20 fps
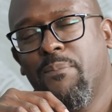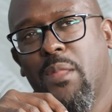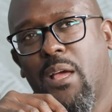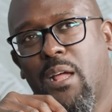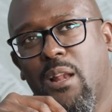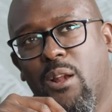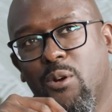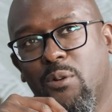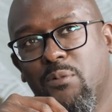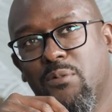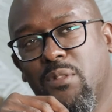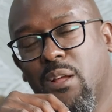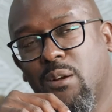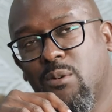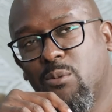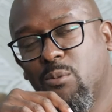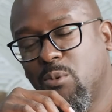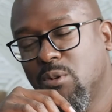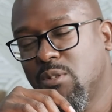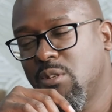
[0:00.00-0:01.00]
A lot of
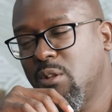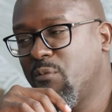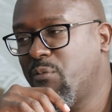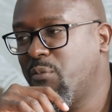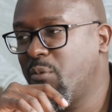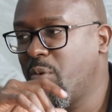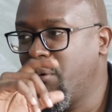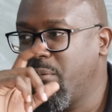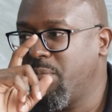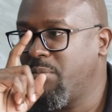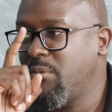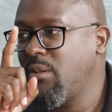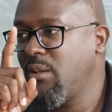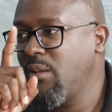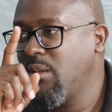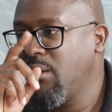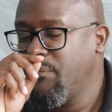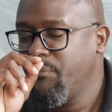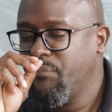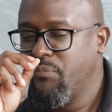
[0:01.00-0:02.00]
that was informed
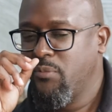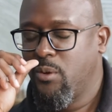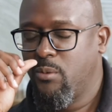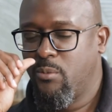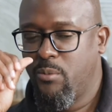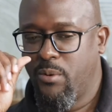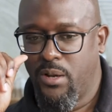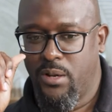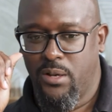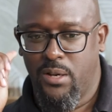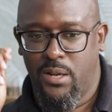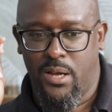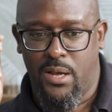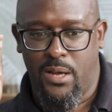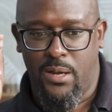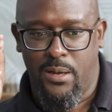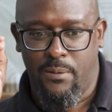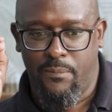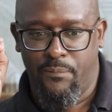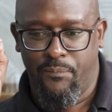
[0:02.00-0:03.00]
when
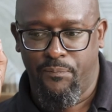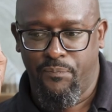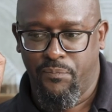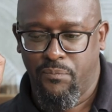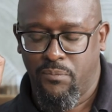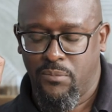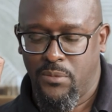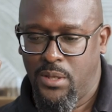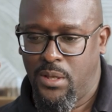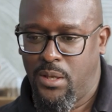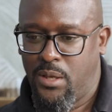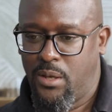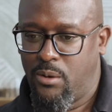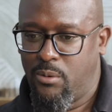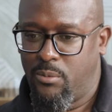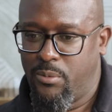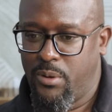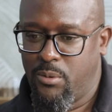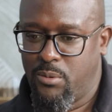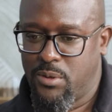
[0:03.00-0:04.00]

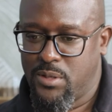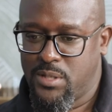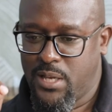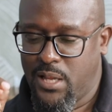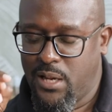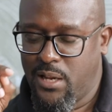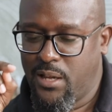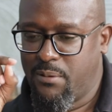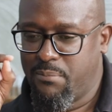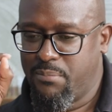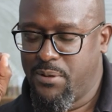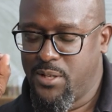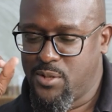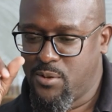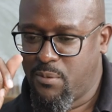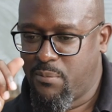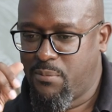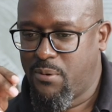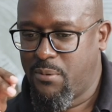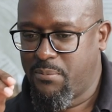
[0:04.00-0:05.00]
we were selling a
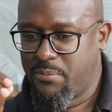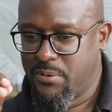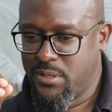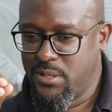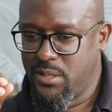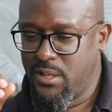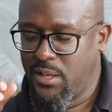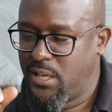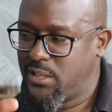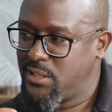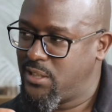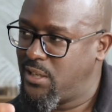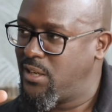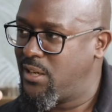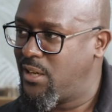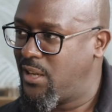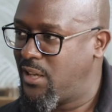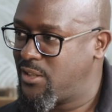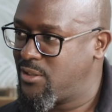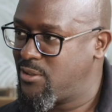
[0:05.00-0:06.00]
piece of property,
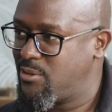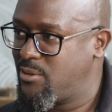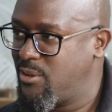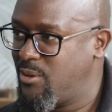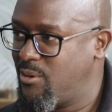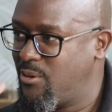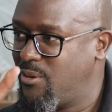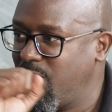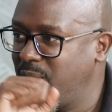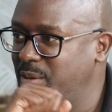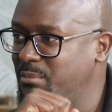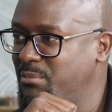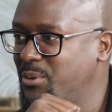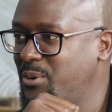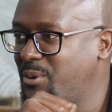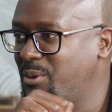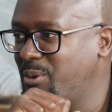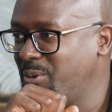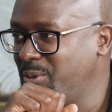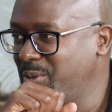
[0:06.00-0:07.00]
actually next to your
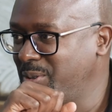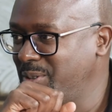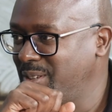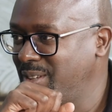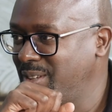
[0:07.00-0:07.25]
Imbuko,